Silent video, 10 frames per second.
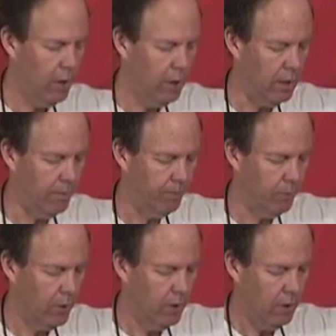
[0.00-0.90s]

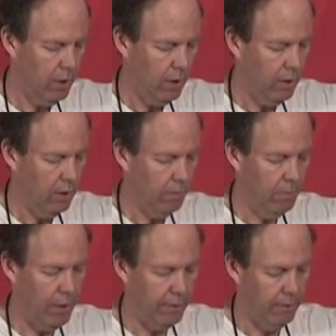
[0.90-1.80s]

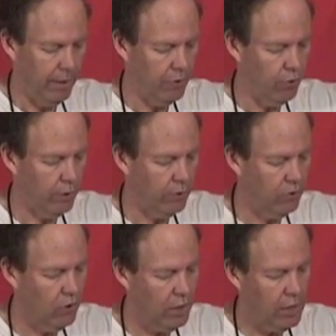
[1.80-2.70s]
But as you can
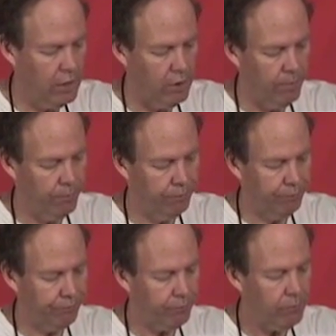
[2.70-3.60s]
see here,
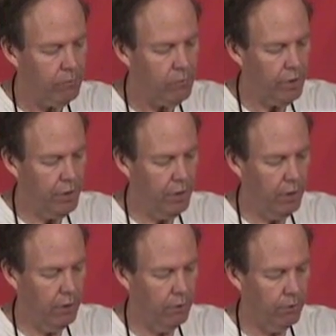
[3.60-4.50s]

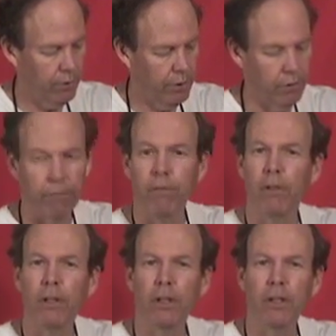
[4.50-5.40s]

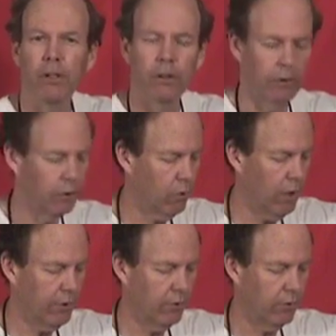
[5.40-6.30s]
your
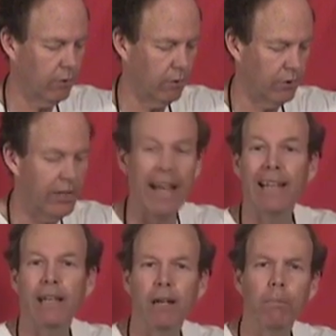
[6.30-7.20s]
crosses are
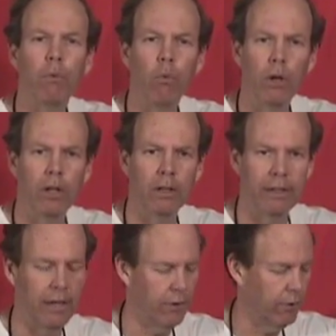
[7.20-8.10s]
stacking up one on
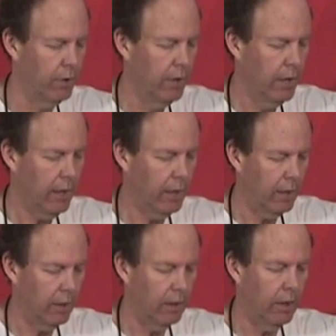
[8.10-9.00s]
the other,
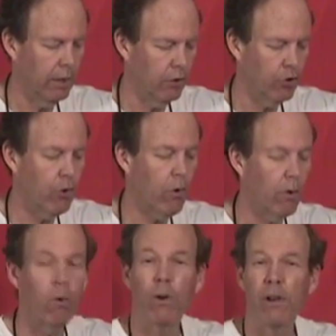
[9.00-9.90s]
and in short
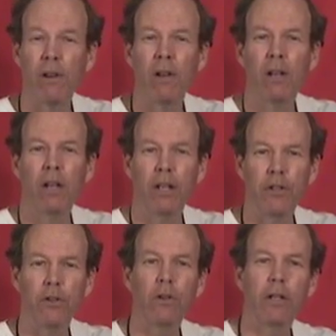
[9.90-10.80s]
order
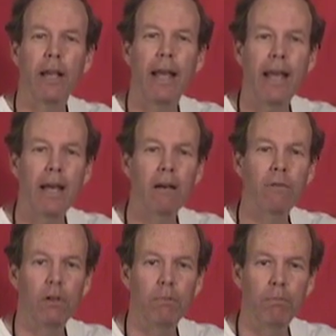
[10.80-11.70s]
you're going to
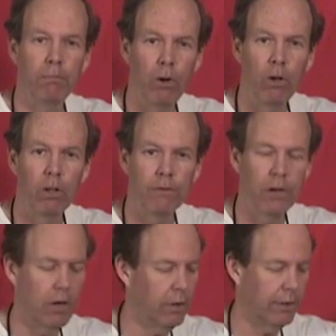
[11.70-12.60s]
have a ball of
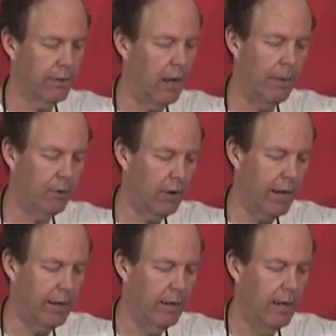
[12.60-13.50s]
yarn that's
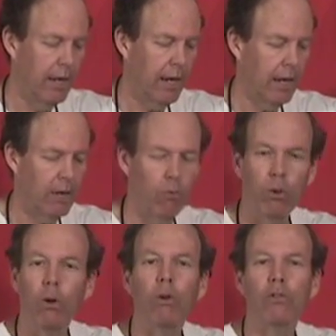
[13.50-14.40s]
lopsided and
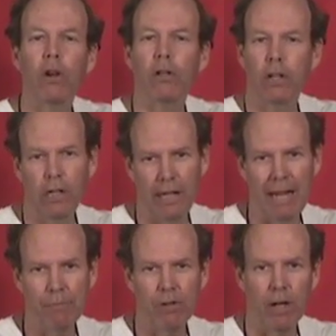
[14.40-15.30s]
will start to
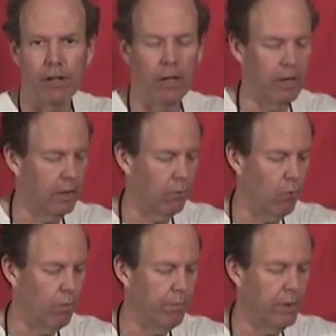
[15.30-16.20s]
collapse on you and
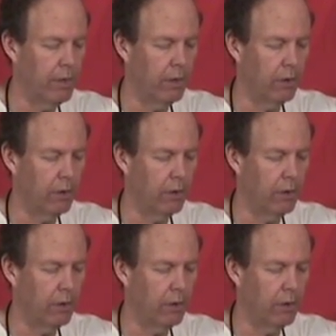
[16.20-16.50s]
won't be